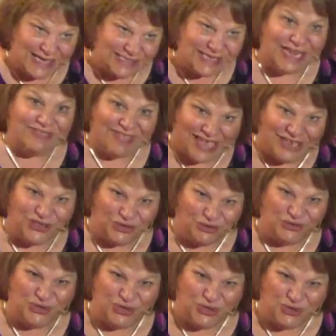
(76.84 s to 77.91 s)
I say thank you
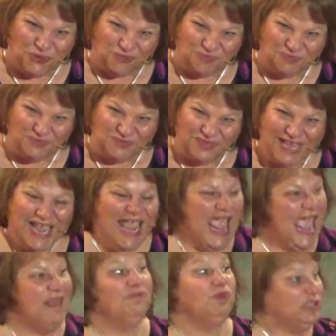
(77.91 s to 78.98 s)
to you.
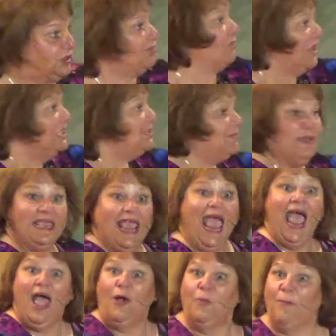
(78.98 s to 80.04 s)
And which brings
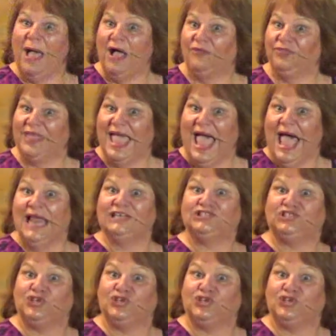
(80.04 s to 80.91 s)
me, how about that,